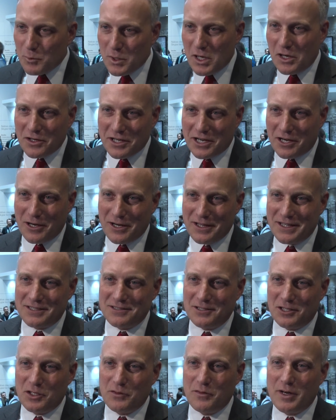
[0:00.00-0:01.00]
we all carry this
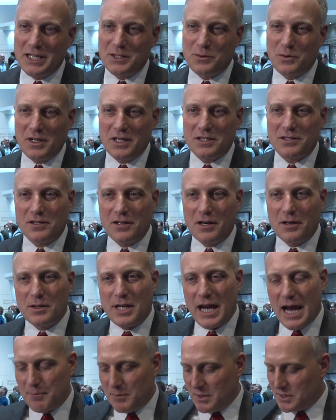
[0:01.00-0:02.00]
little device with us in our
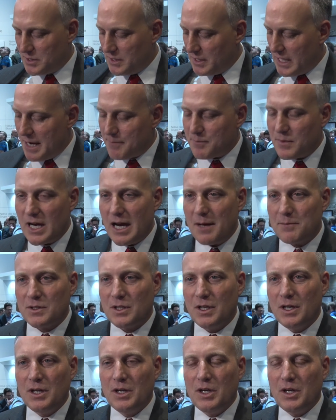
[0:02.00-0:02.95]
tablets and laptops